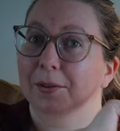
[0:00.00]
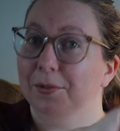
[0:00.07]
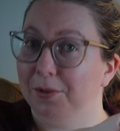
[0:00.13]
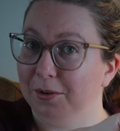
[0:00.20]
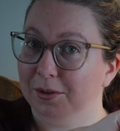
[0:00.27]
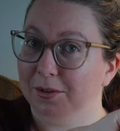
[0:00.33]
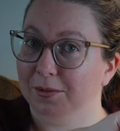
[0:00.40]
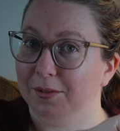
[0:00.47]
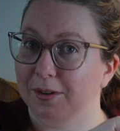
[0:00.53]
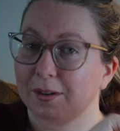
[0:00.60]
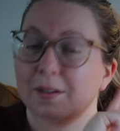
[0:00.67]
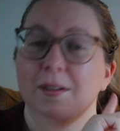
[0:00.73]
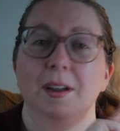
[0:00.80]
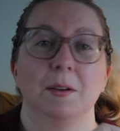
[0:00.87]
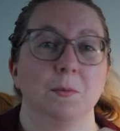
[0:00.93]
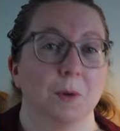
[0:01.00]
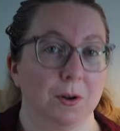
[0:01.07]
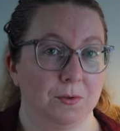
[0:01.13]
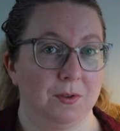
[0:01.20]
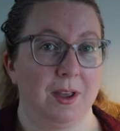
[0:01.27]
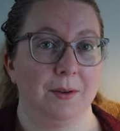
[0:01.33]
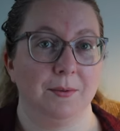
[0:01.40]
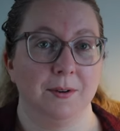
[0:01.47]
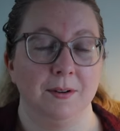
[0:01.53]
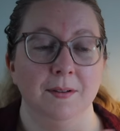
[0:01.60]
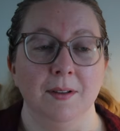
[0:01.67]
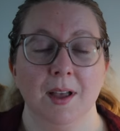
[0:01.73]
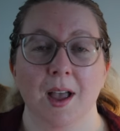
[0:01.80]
first of all, and watch that one.